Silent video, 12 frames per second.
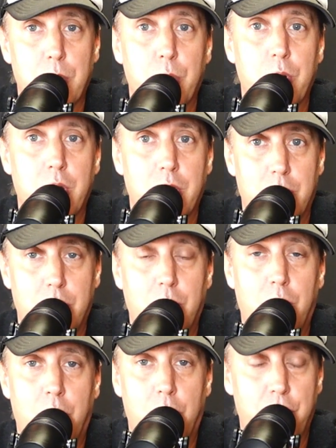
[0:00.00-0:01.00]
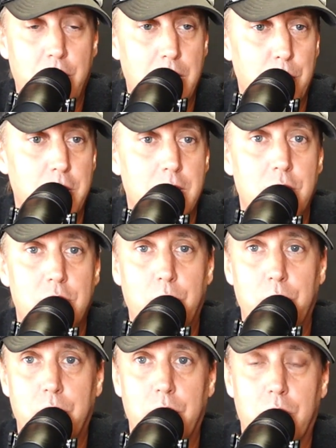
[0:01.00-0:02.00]
with her family
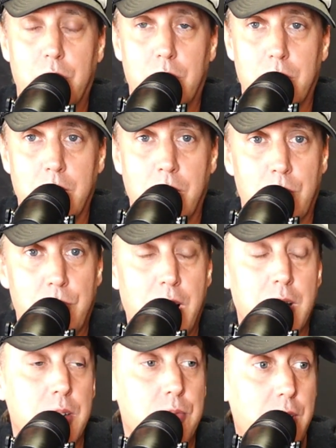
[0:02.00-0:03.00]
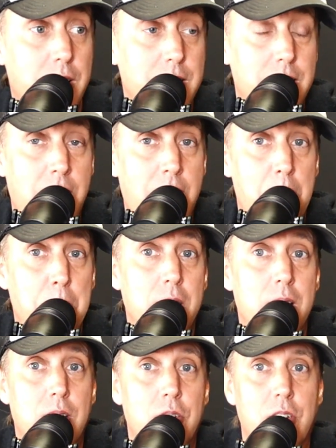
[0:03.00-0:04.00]
disowning her, and then her finally finding
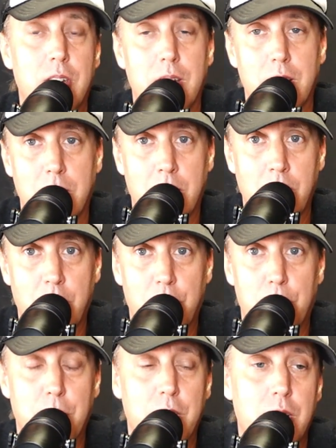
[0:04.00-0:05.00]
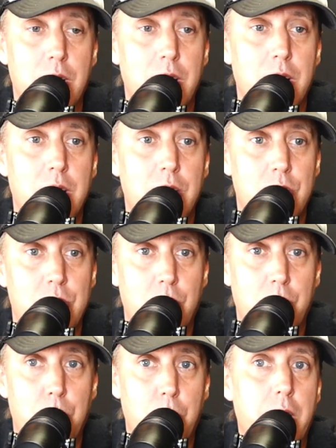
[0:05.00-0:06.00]
happiness, and then the government
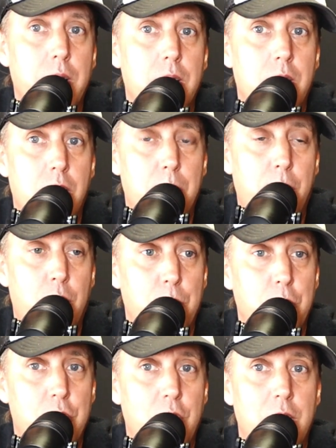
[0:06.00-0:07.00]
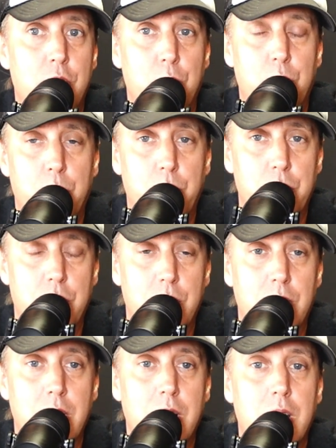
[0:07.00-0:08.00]
started rounding up homosexuals and
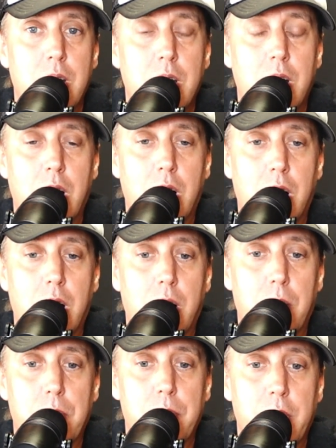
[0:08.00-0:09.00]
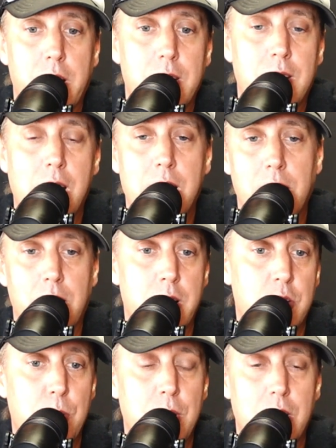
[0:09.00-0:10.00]
gay,
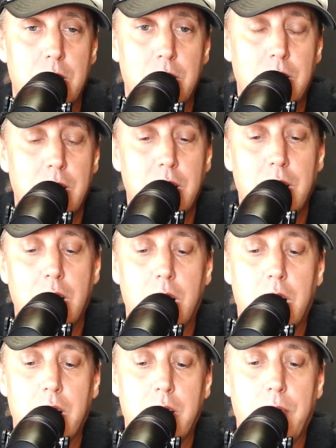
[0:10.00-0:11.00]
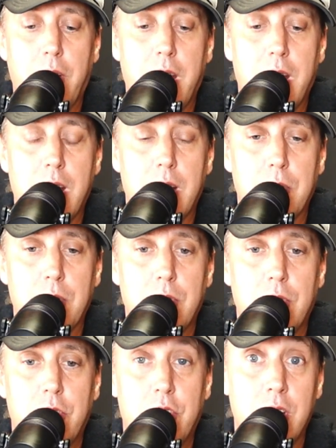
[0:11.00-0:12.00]
lesbian, and
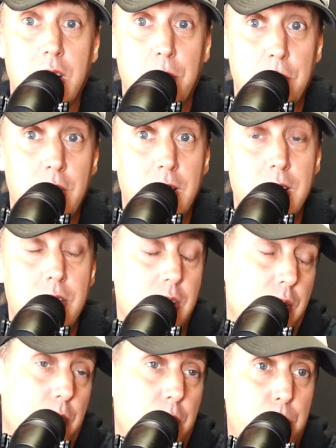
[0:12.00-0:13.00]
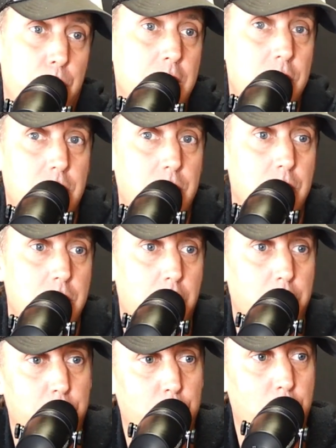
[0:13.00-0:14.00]
sending them to these basically
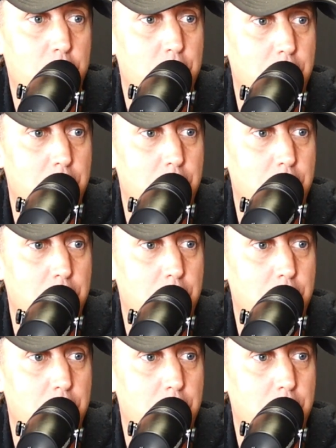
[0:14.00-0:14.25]
concentration